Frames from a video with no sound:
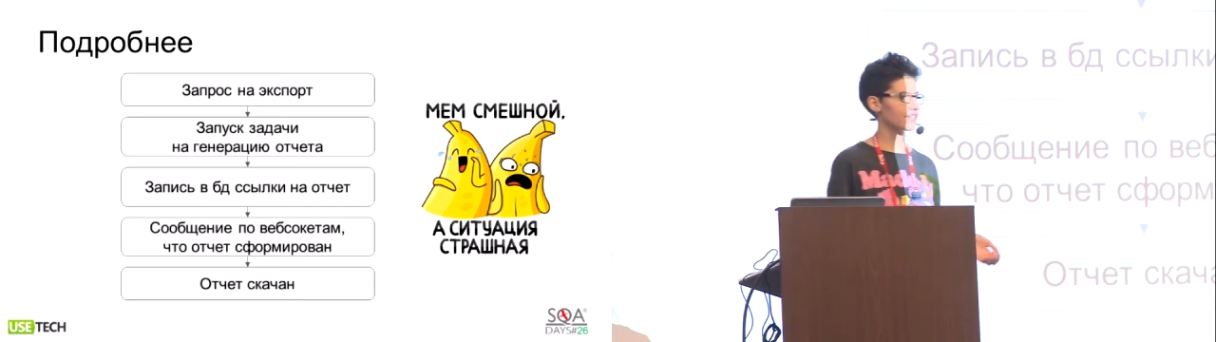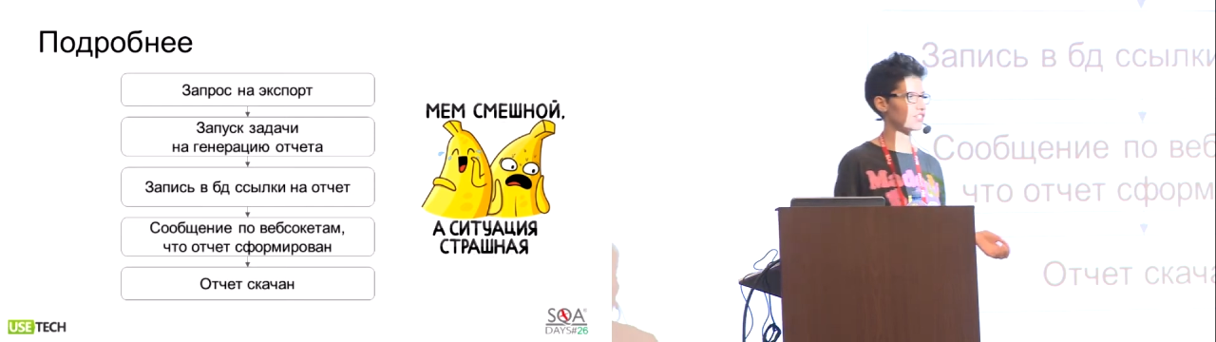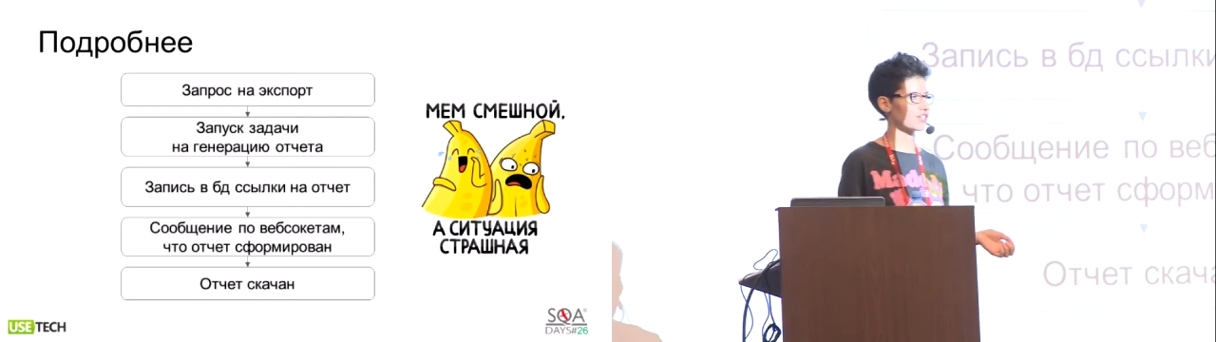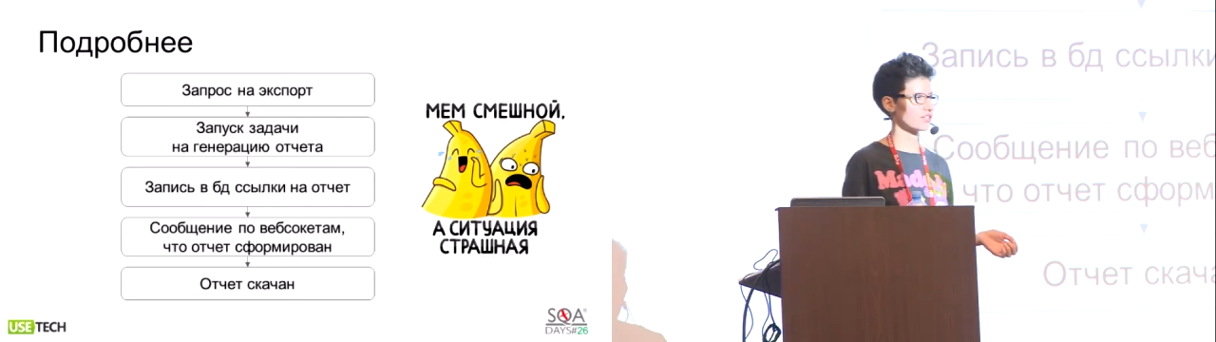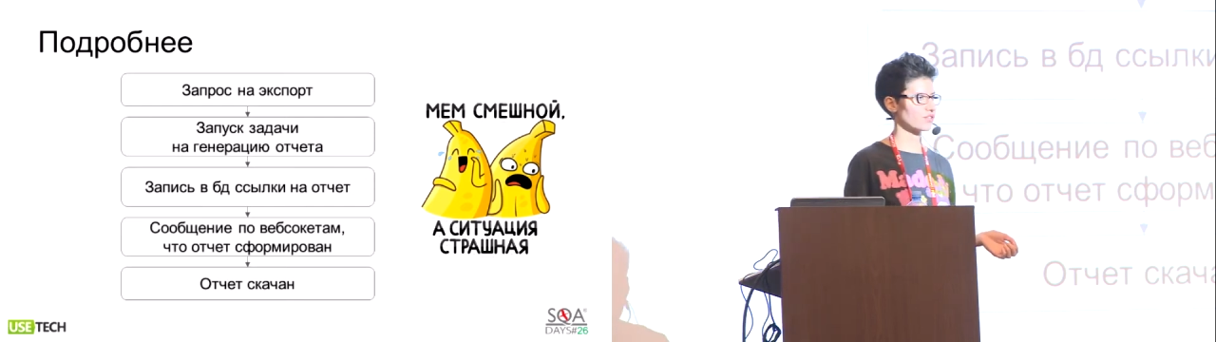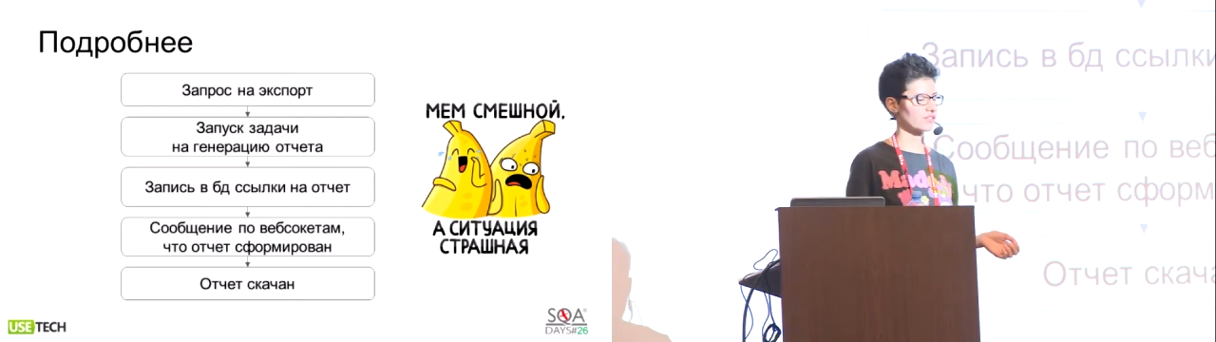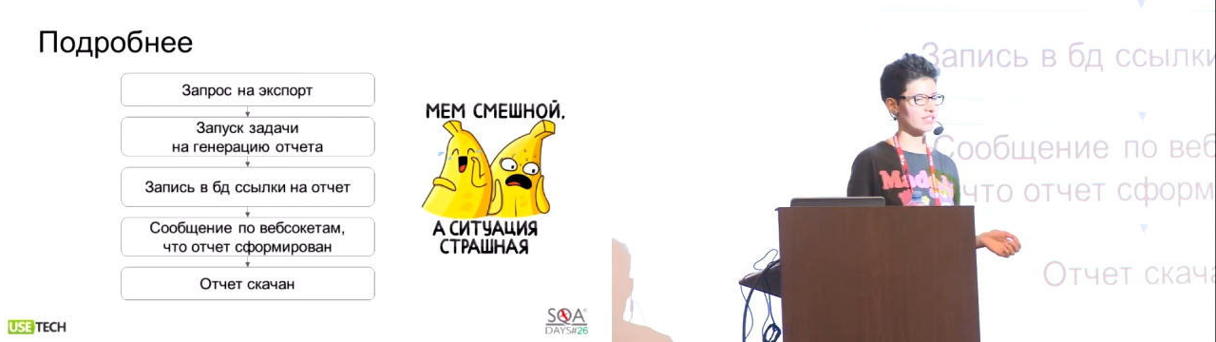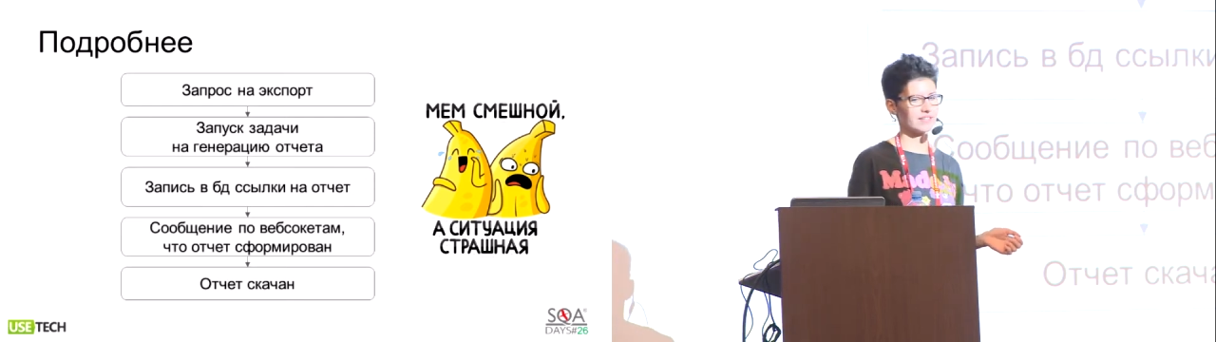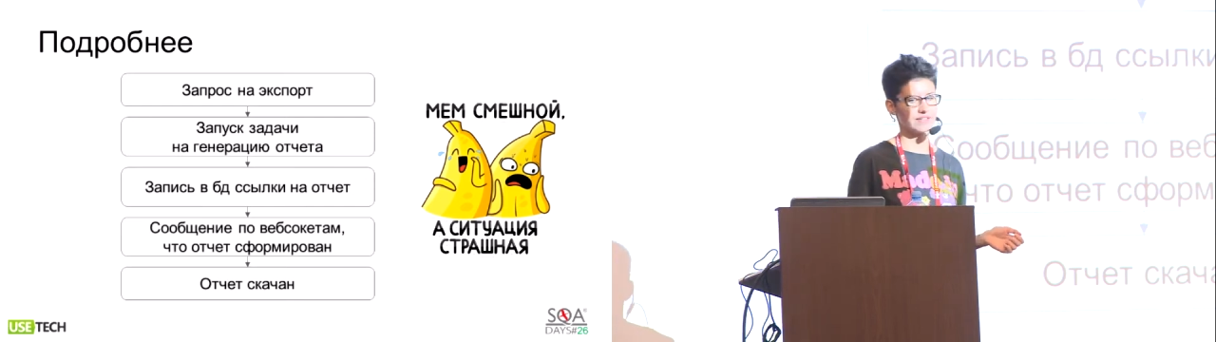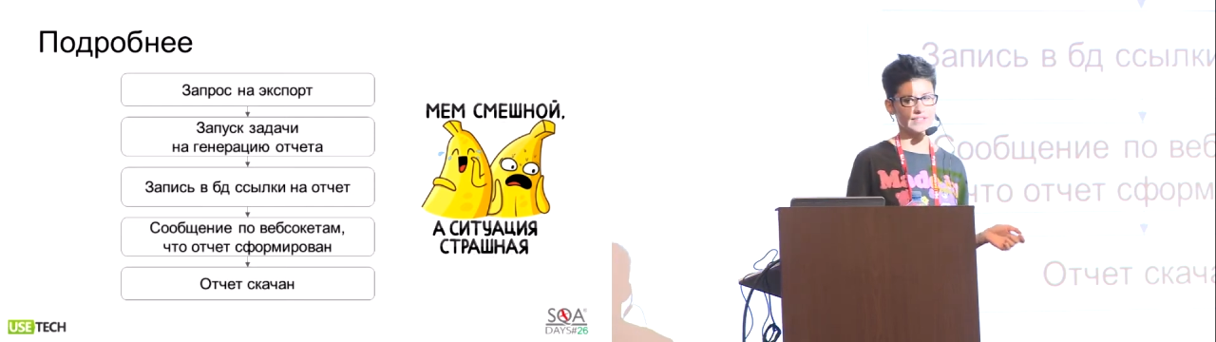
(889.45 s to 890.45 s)
export,
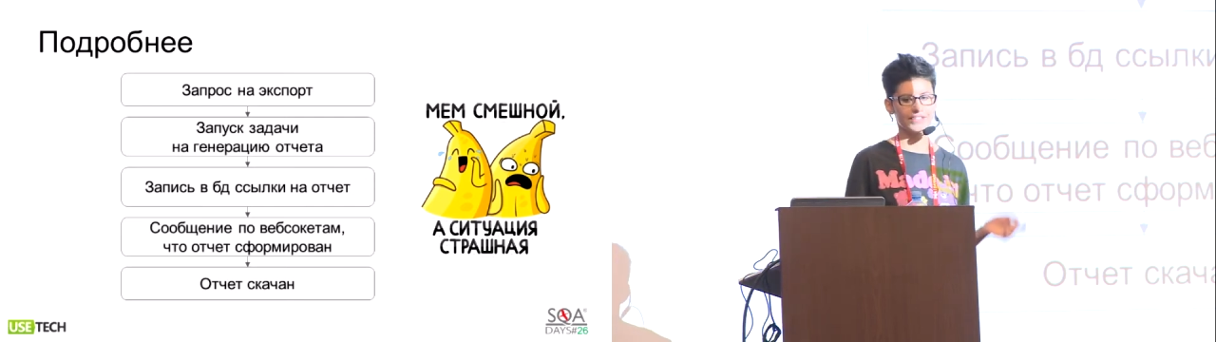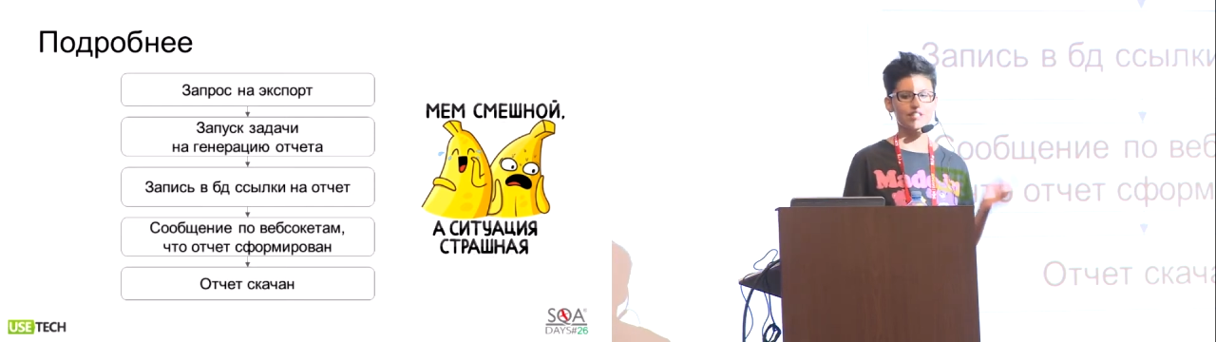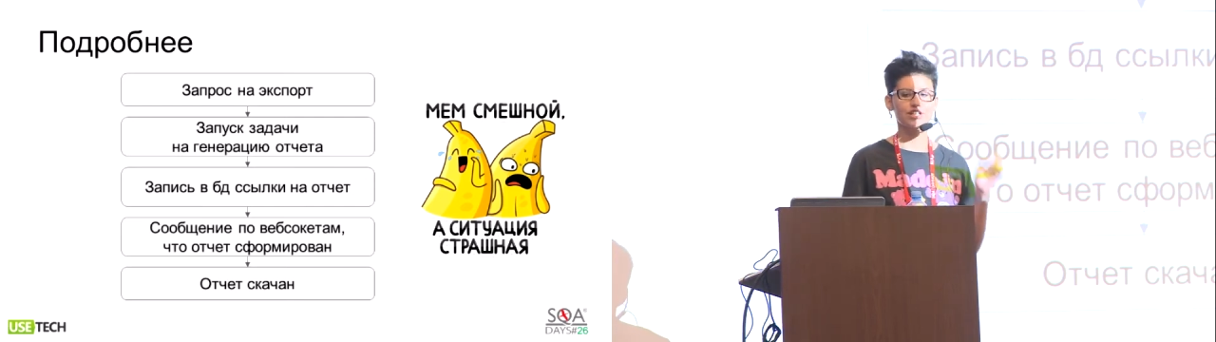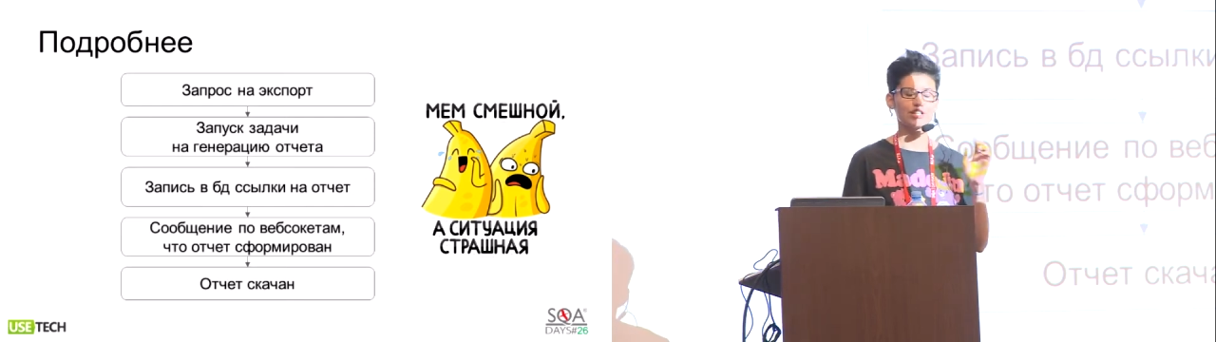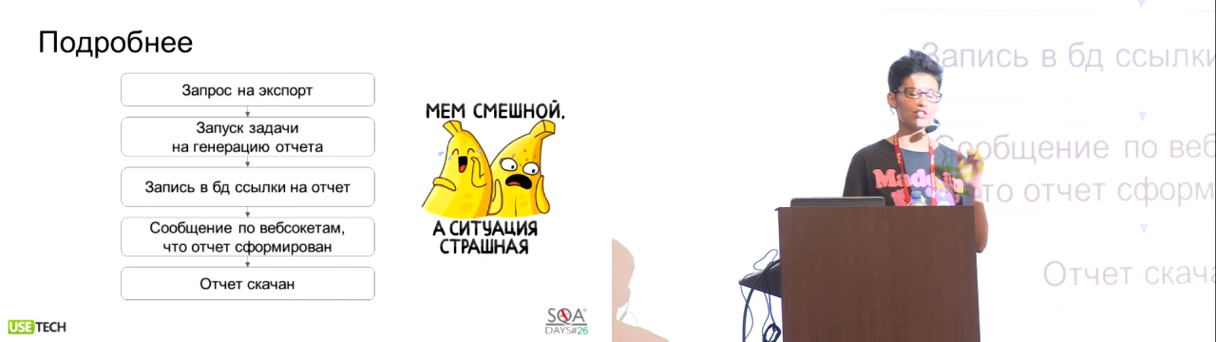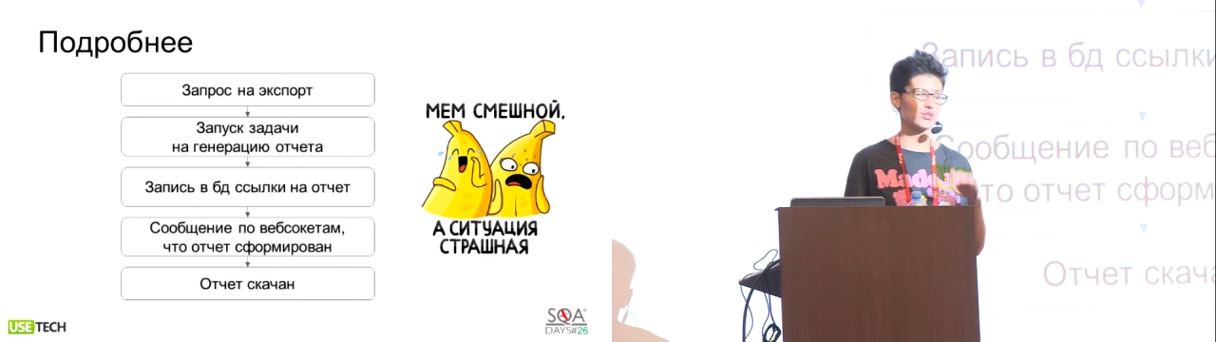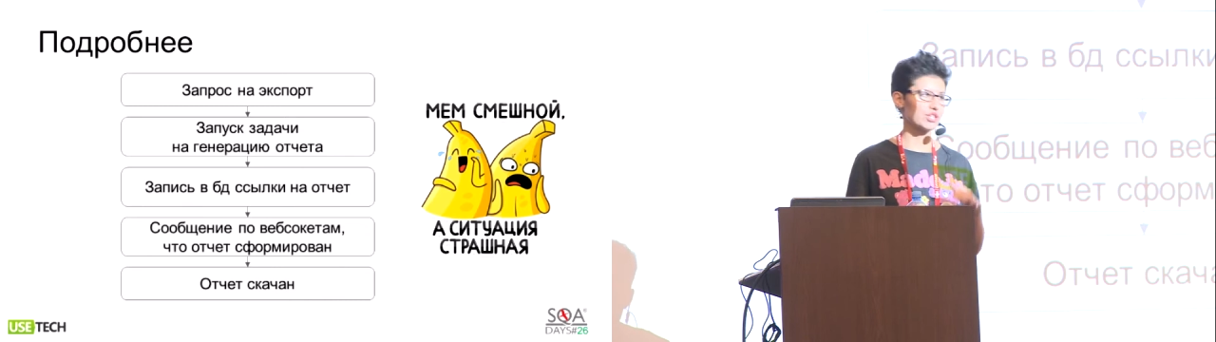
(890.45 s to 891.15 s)
first a task